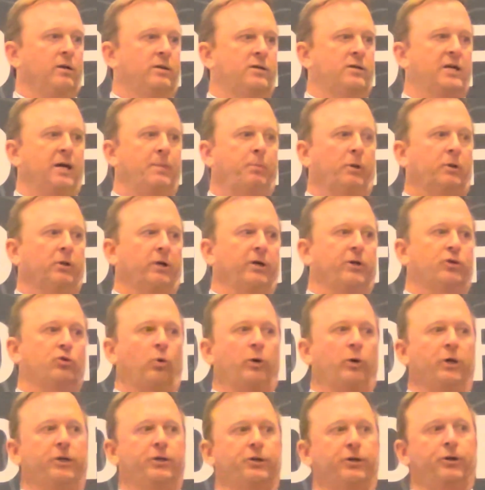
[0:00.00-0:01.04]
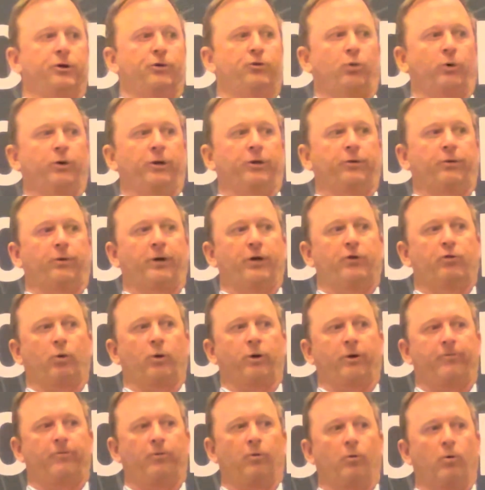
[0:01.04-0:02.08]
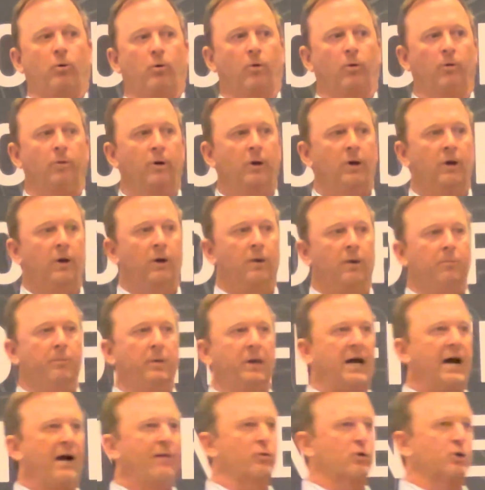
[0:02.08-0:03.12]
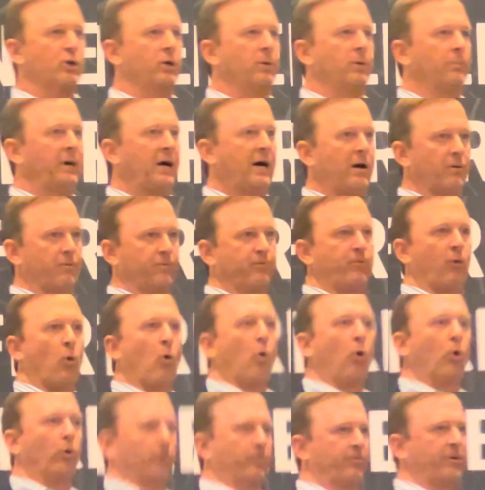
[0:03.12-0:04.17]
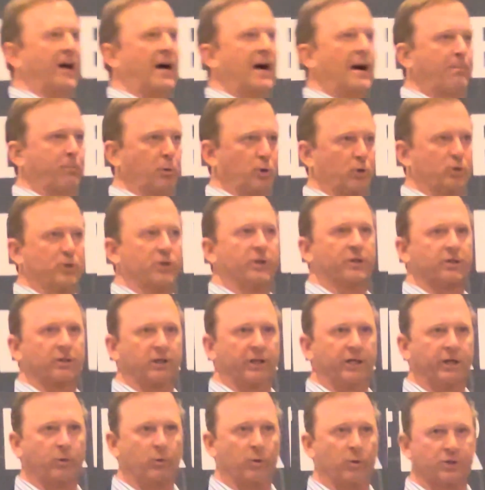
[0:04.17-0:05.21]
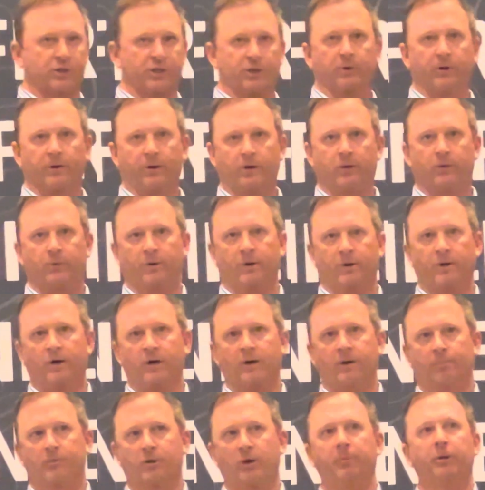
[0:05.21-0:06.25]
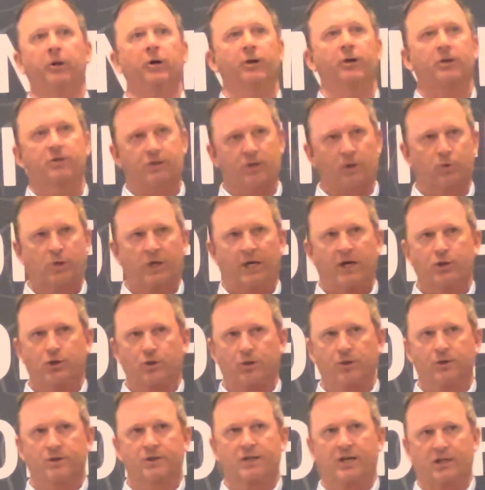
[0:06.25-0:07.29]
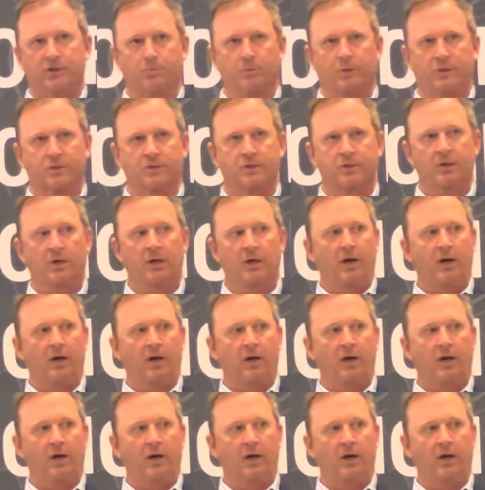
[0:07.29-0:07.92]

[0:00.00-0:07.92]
Typically, 22, 23, 24, been averaging about 4 to 5% delinquency on community association assessments.